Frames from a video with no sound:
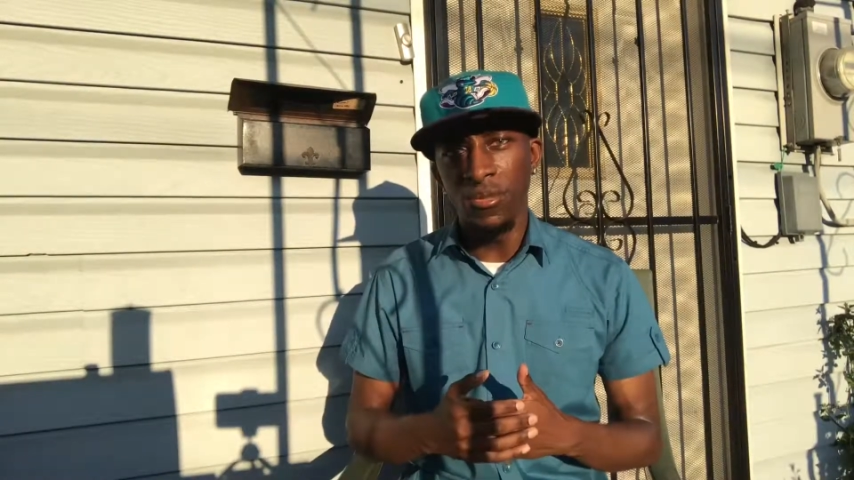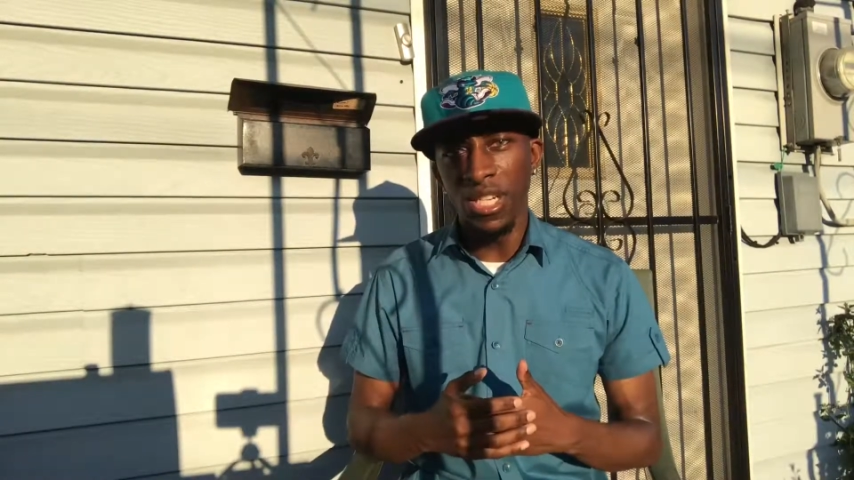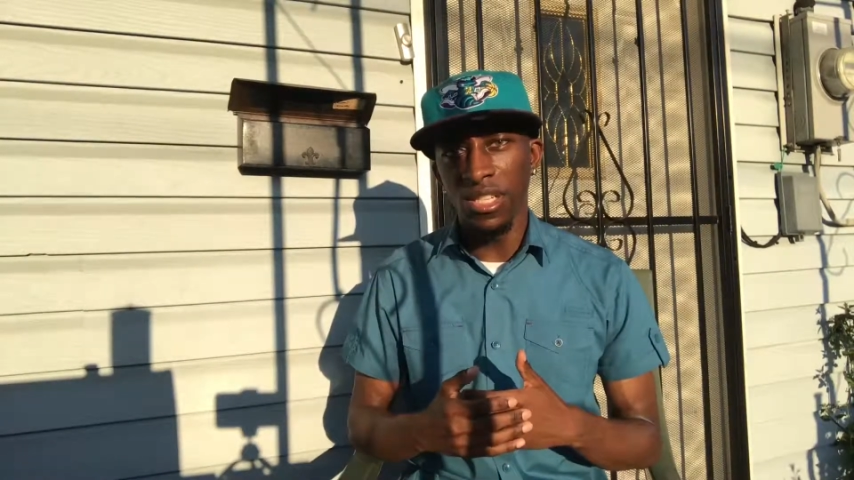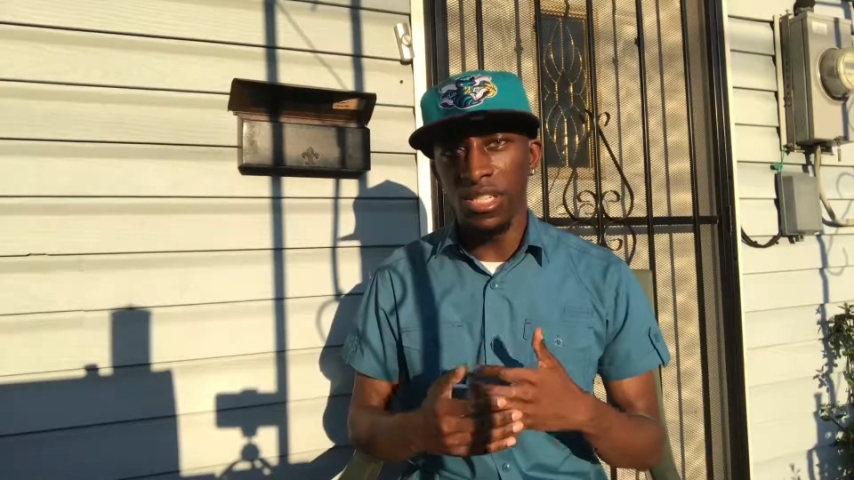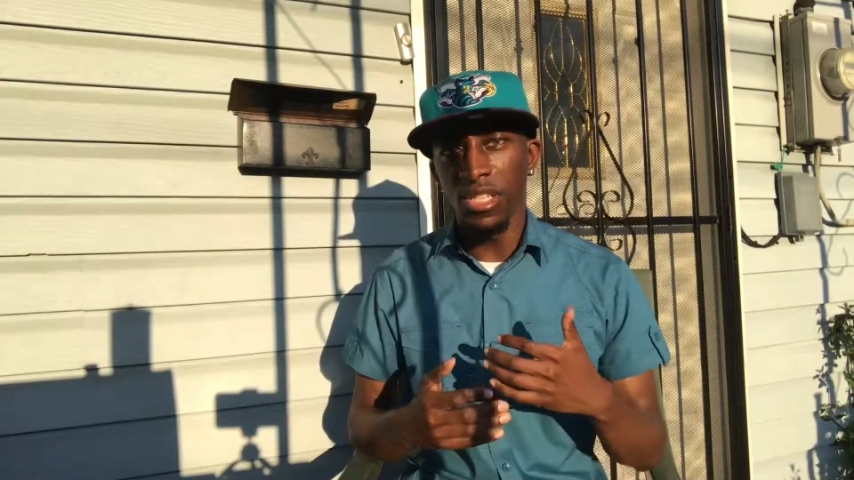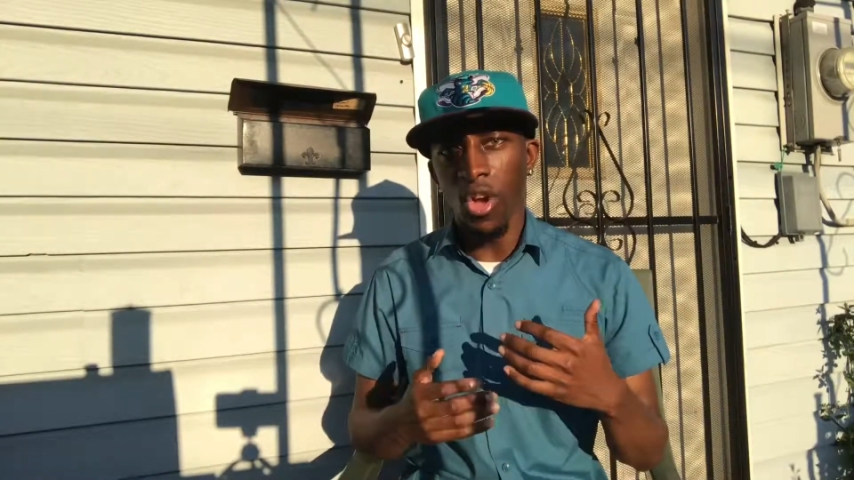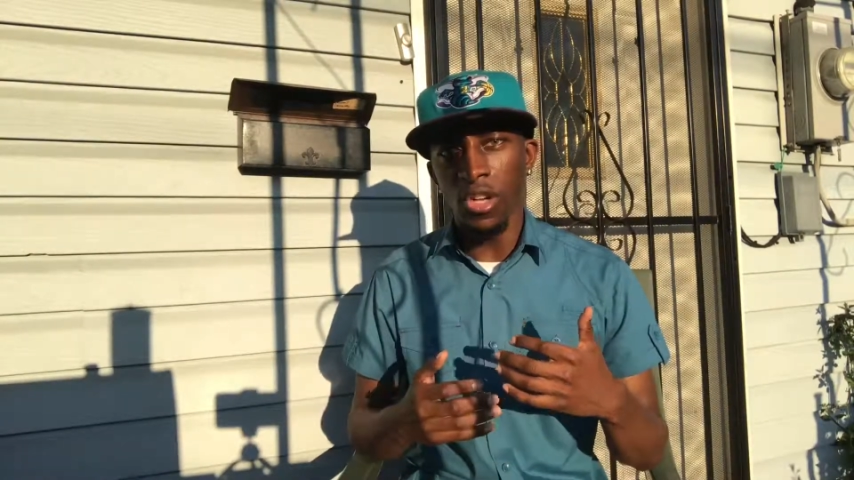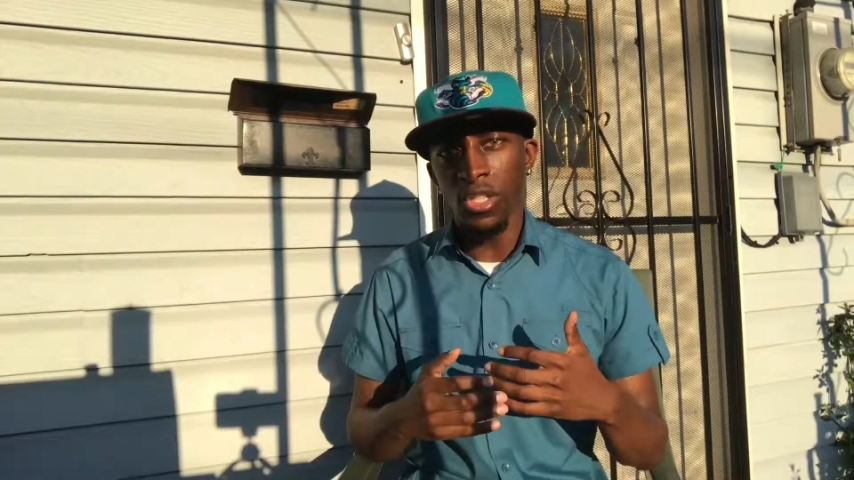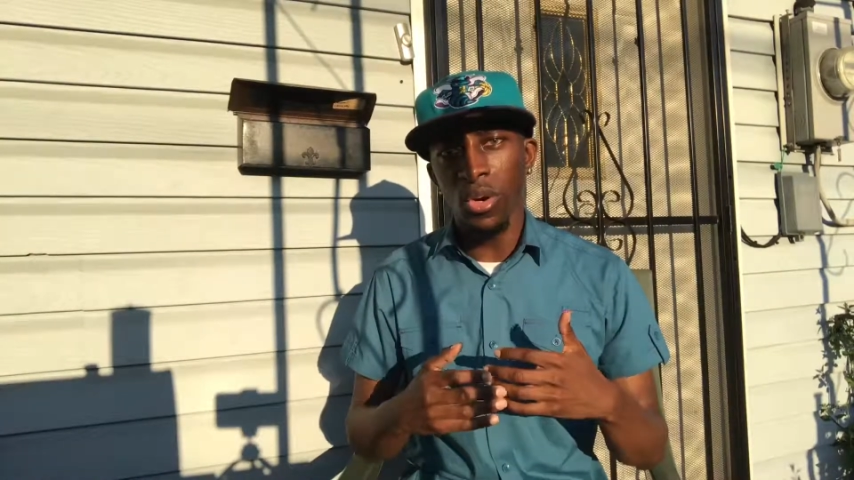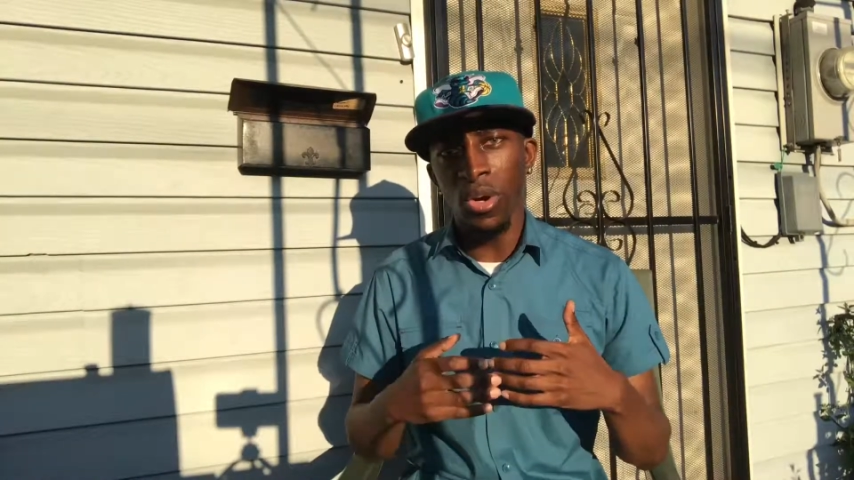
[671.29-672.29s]
because he's
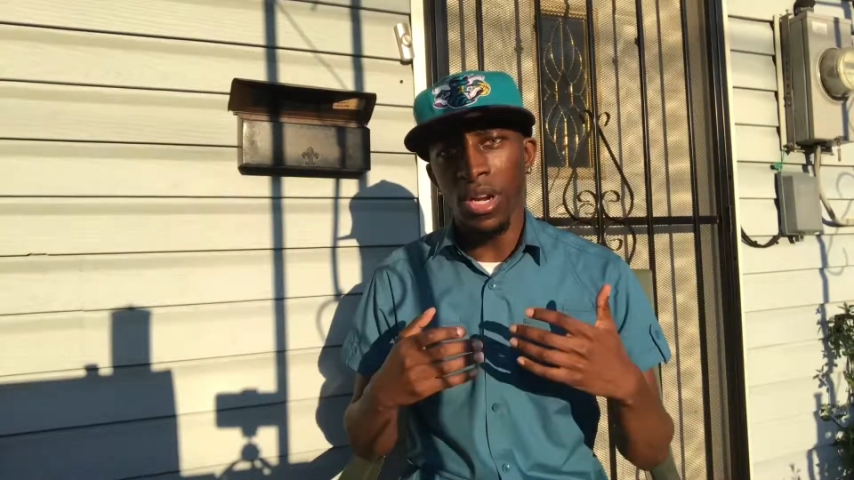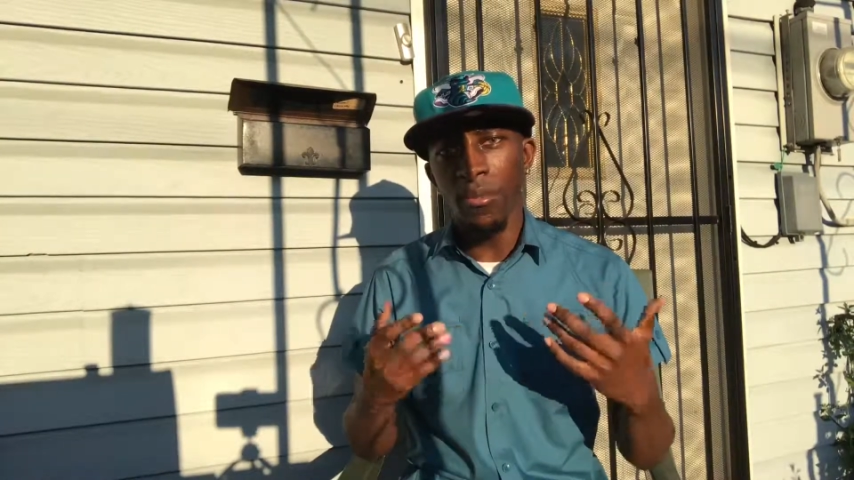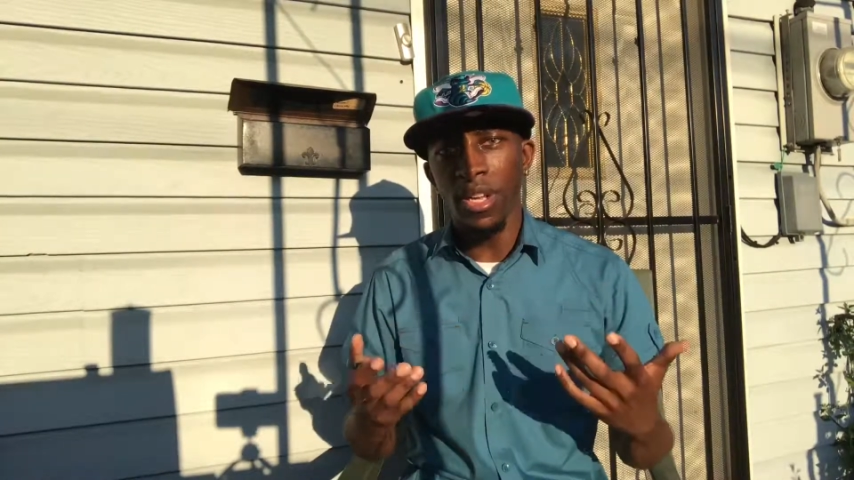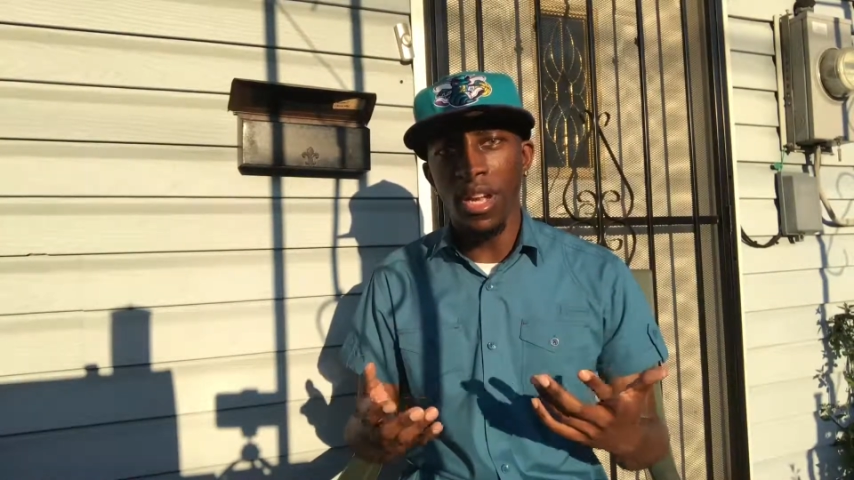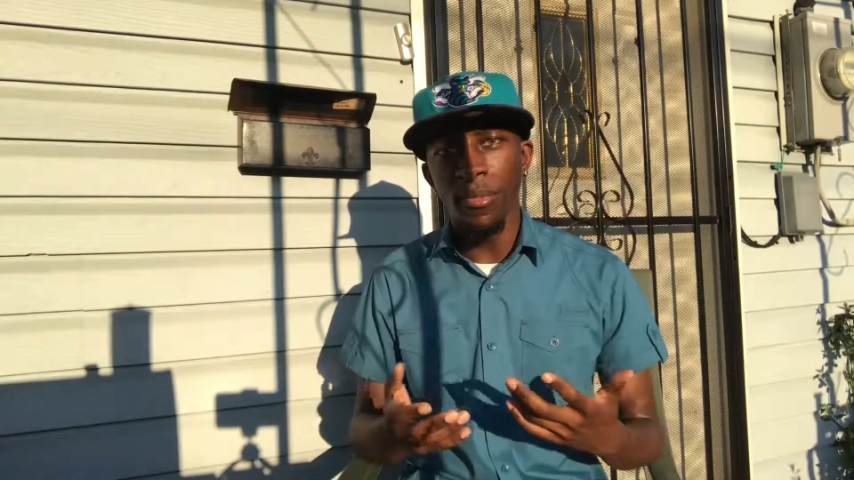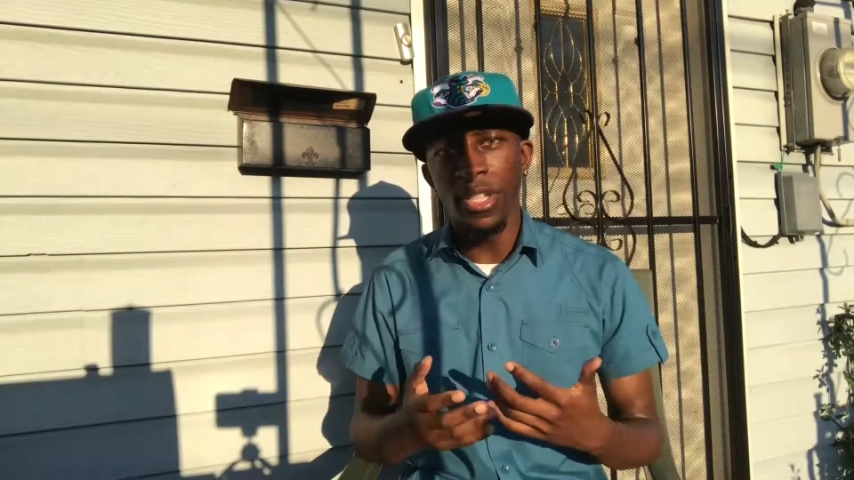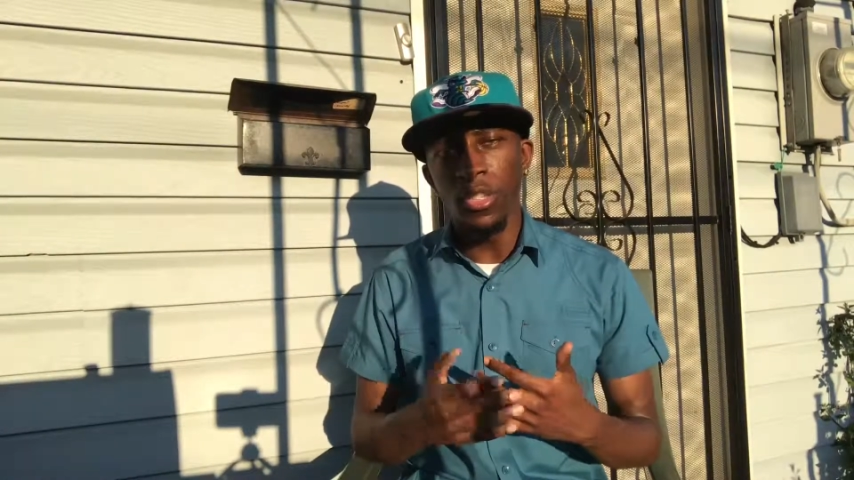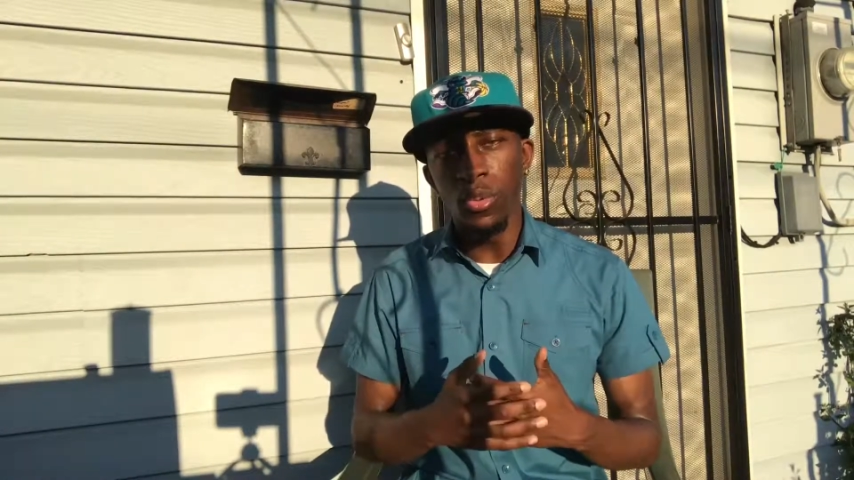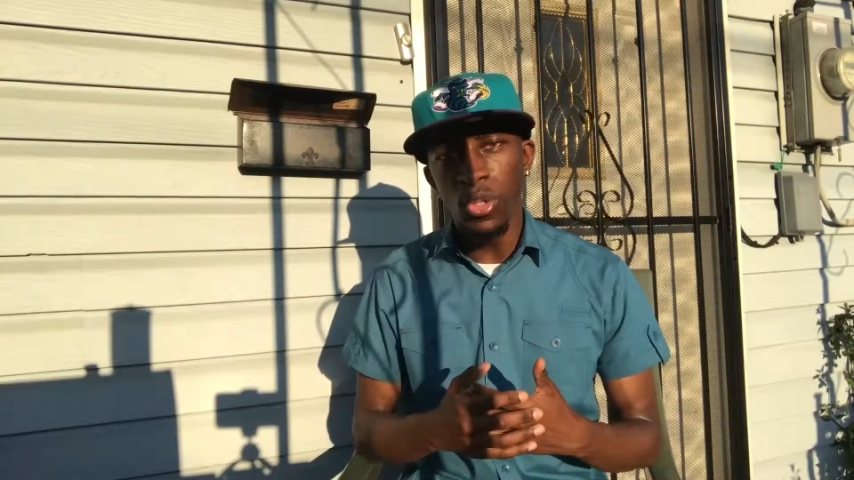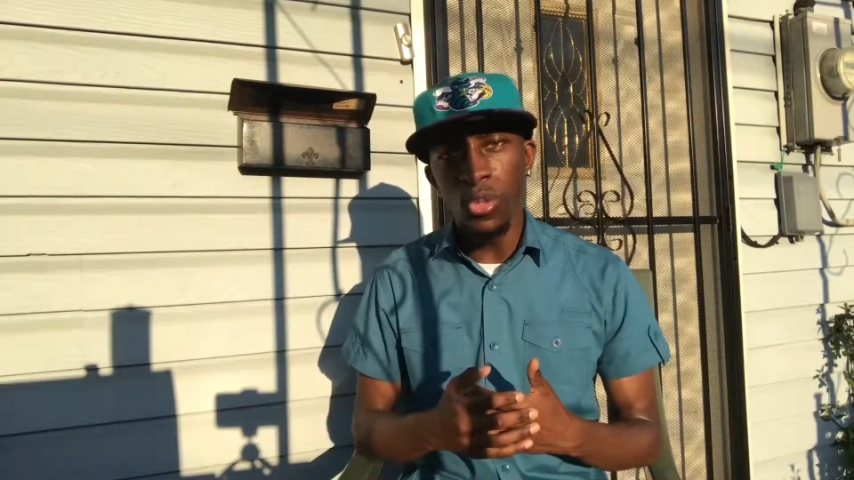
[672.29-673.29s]
also an up-and-coming
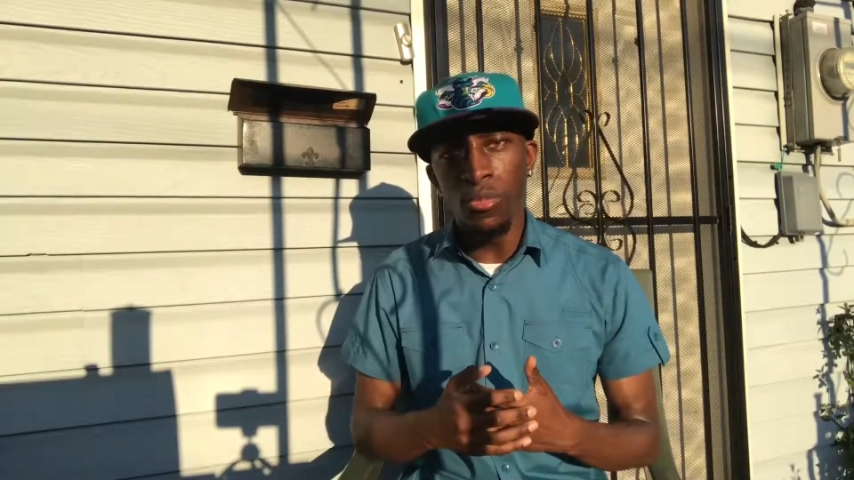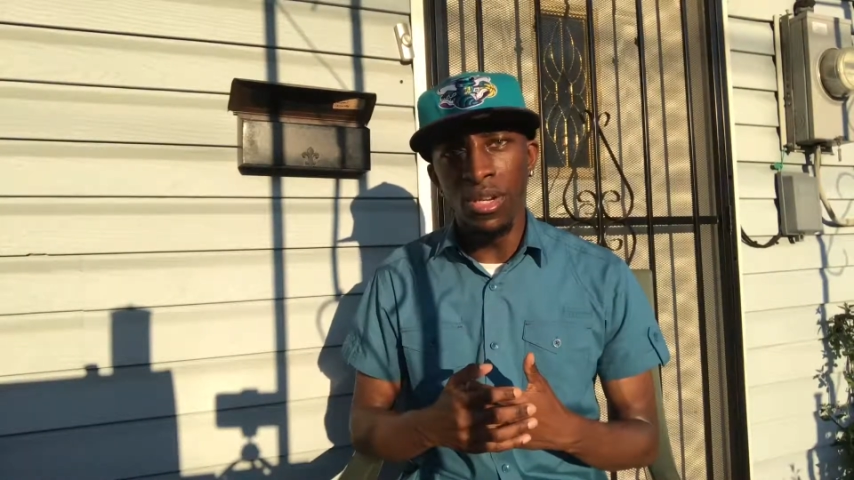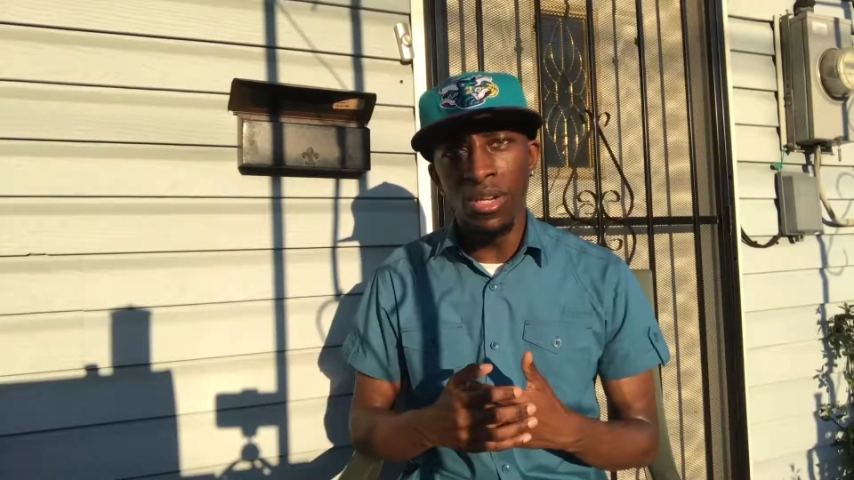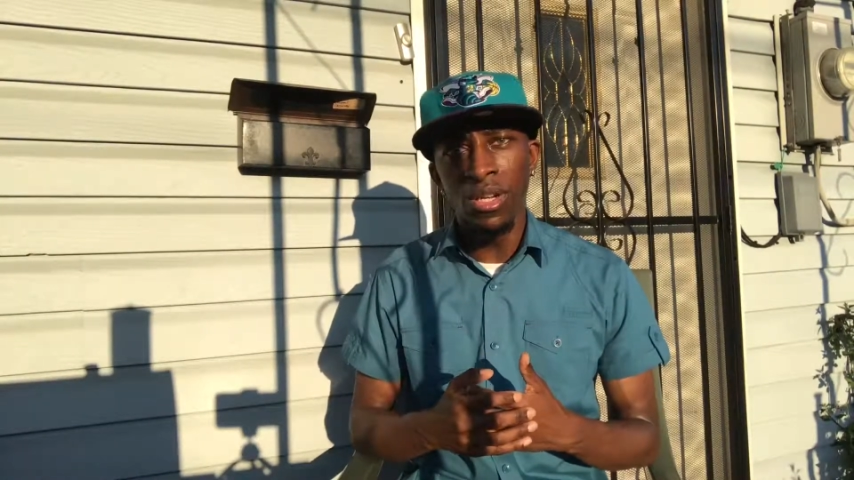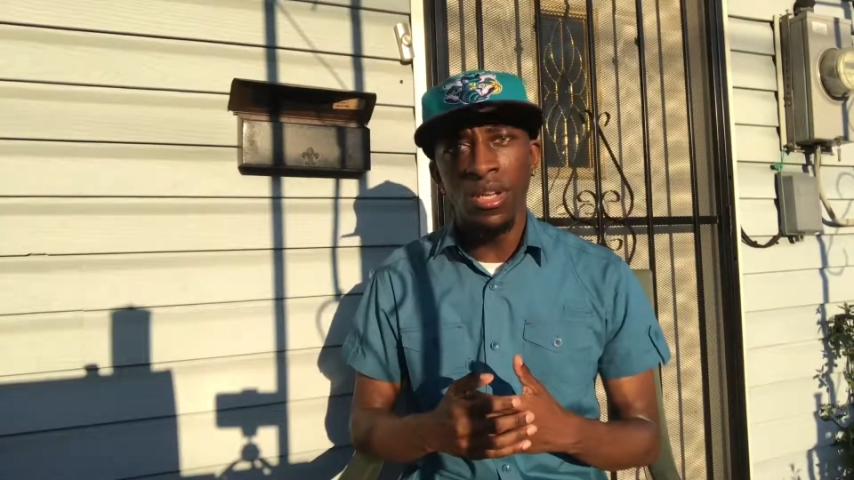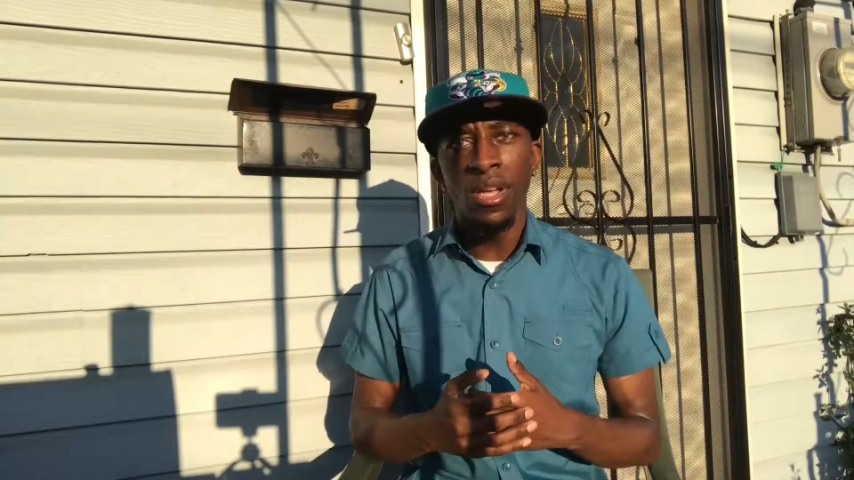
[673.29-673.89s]
YouTuber.